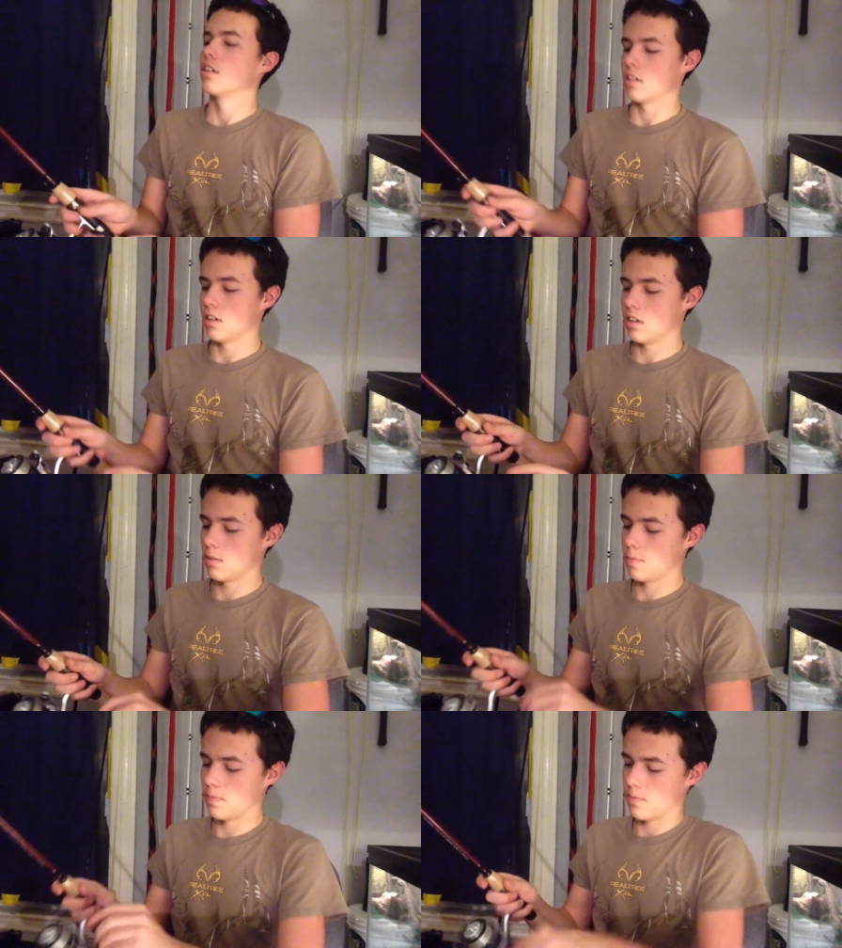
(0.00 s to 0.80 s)

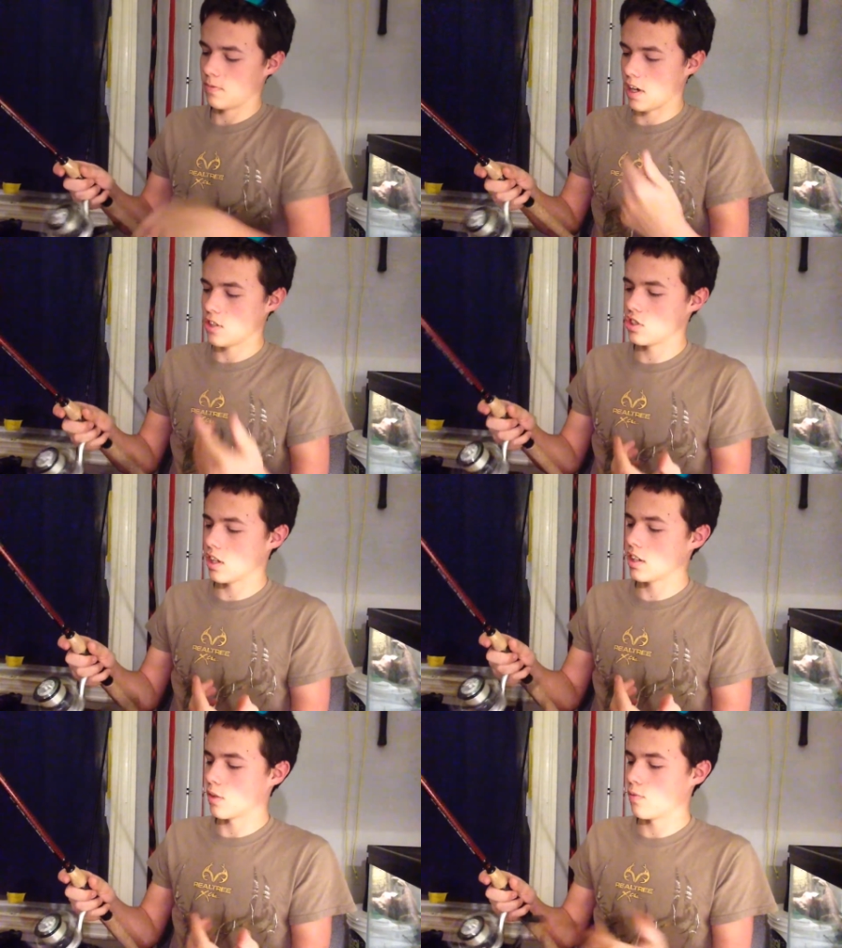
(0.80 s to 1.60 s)
I just
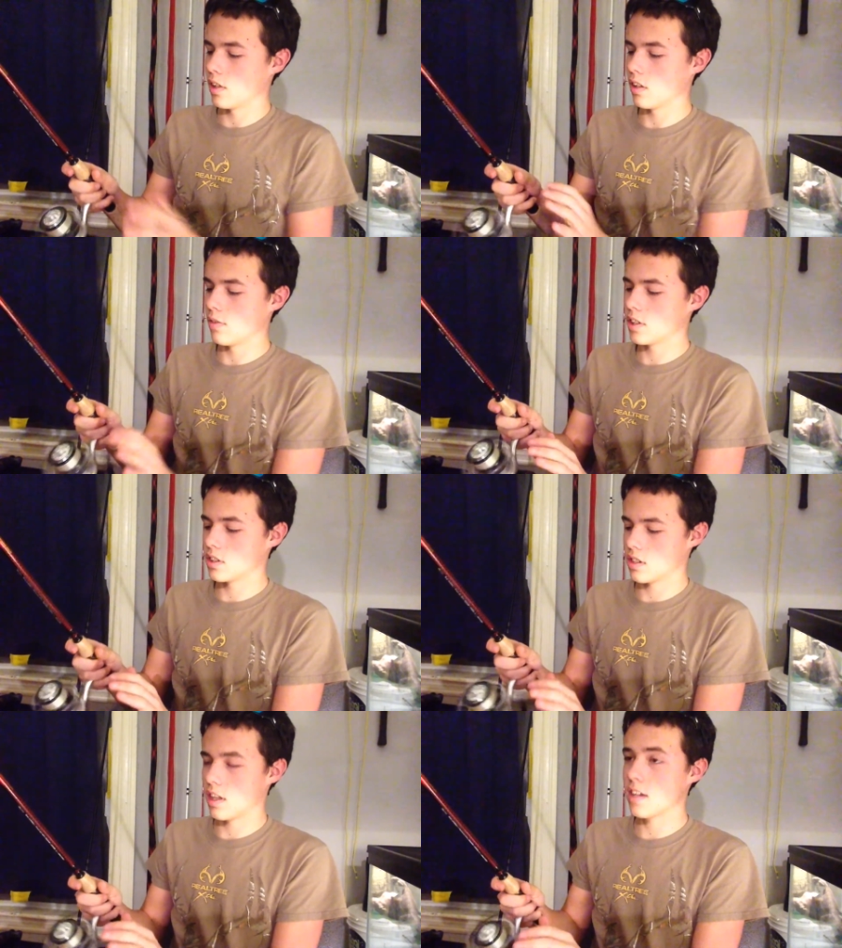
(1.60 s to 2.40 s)
like the feel of
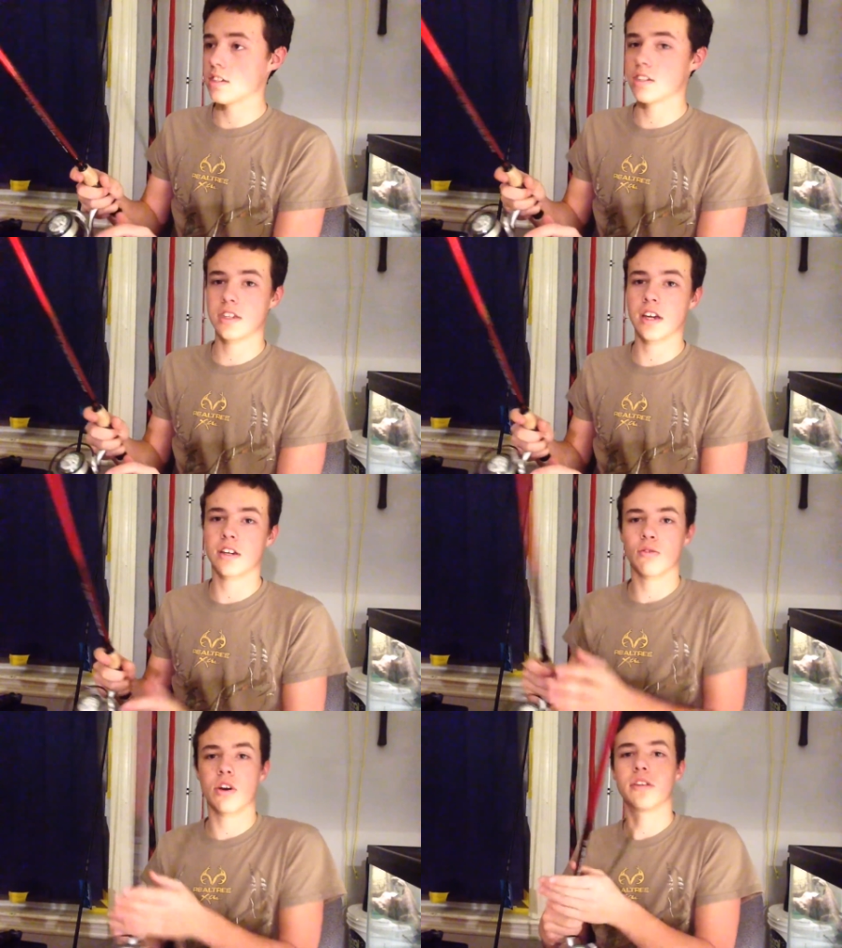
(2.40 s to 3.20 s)
it. So that's the
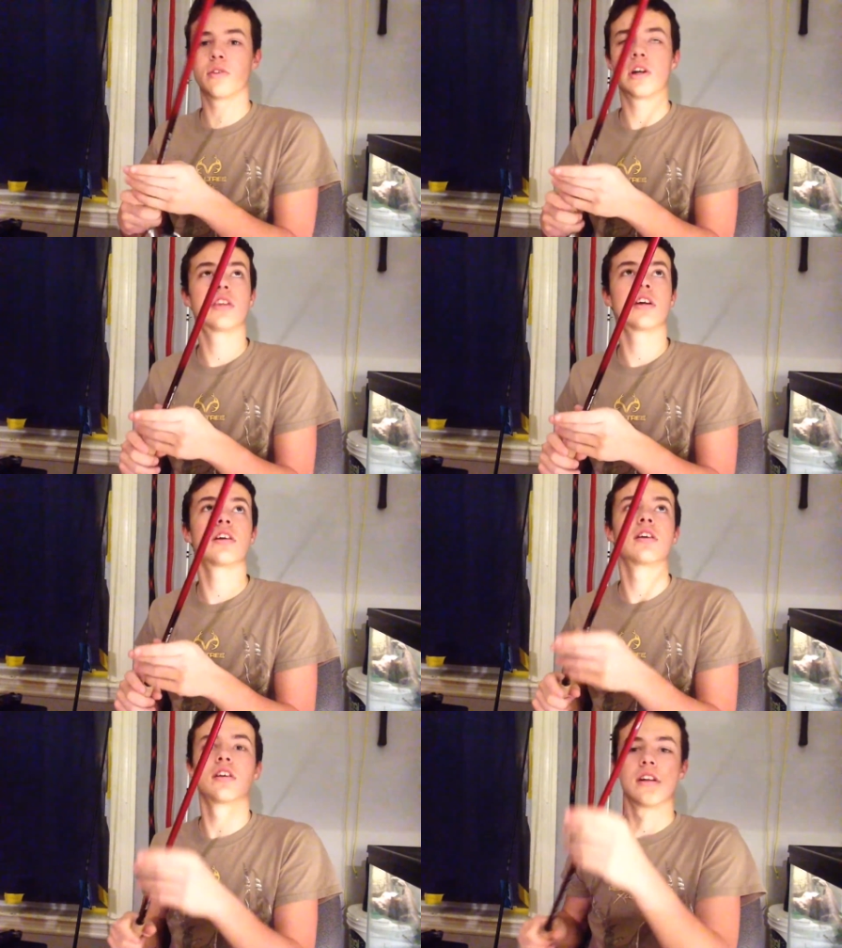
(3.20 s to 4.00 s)
second rod right
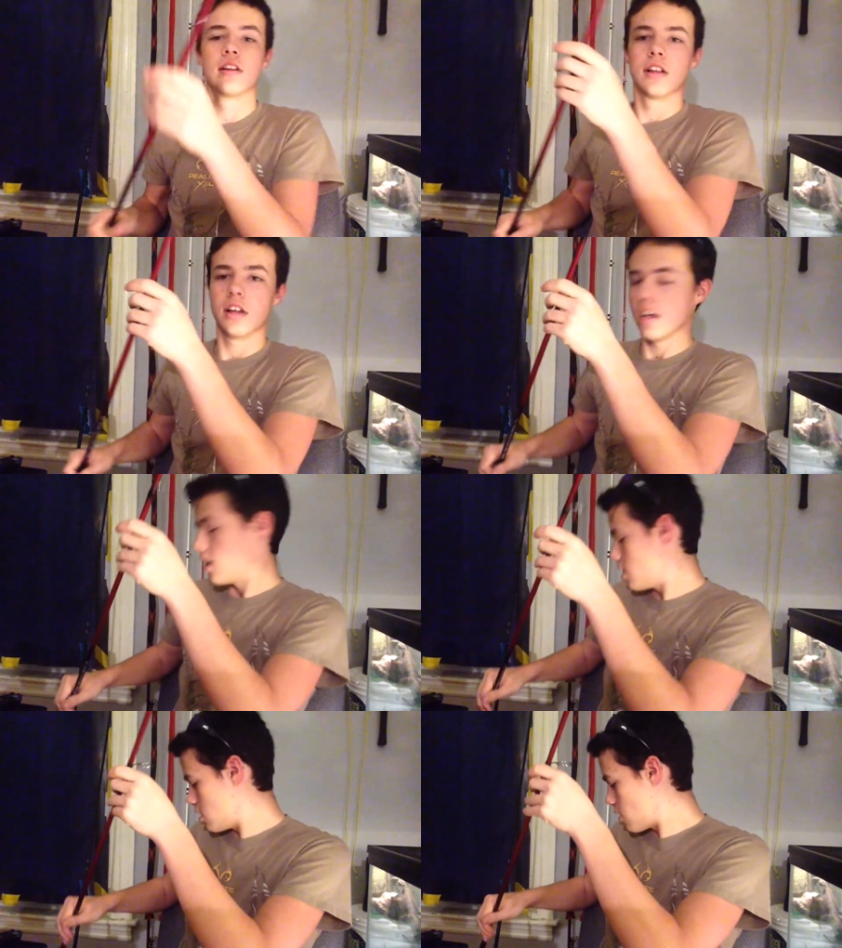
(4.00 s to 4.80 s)
there.
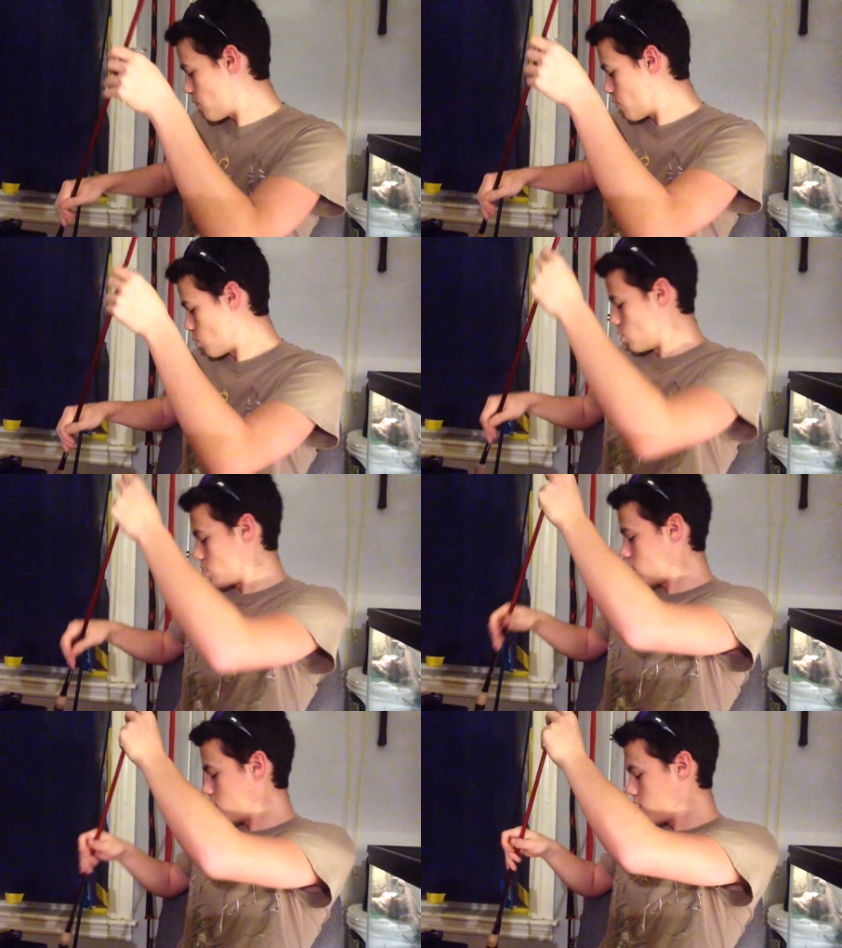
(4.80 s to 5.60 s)
And
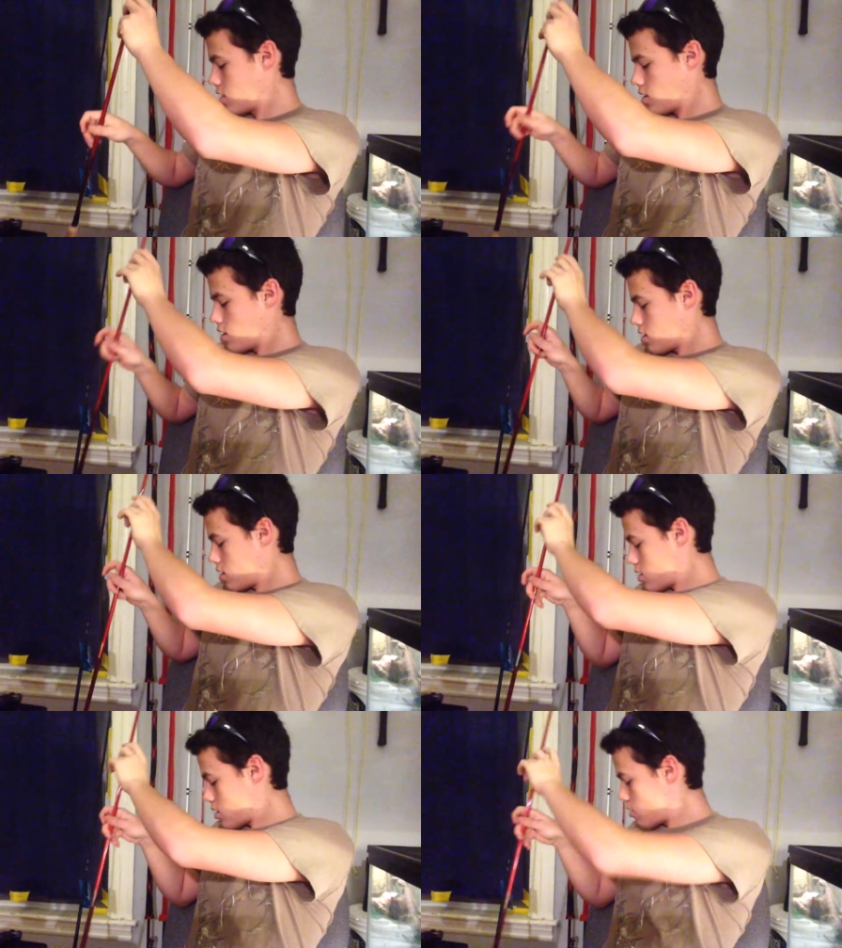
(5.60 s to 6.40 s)
for
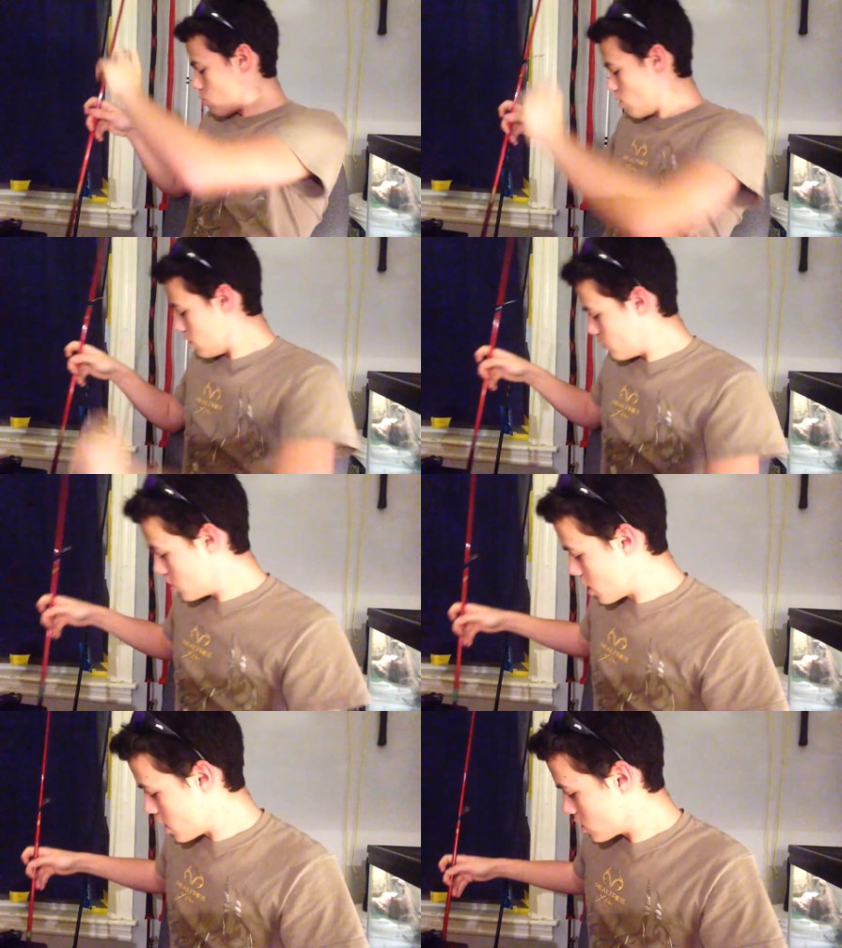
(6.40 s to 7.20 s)
one of
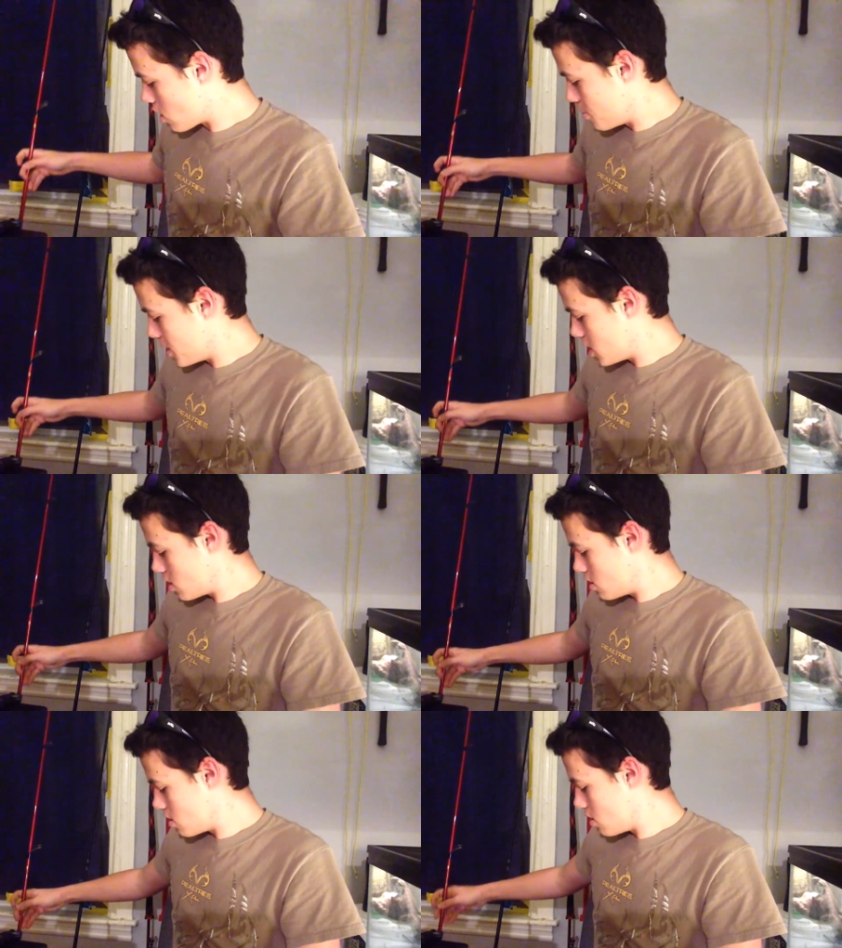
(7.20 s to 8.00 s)
you guys commented,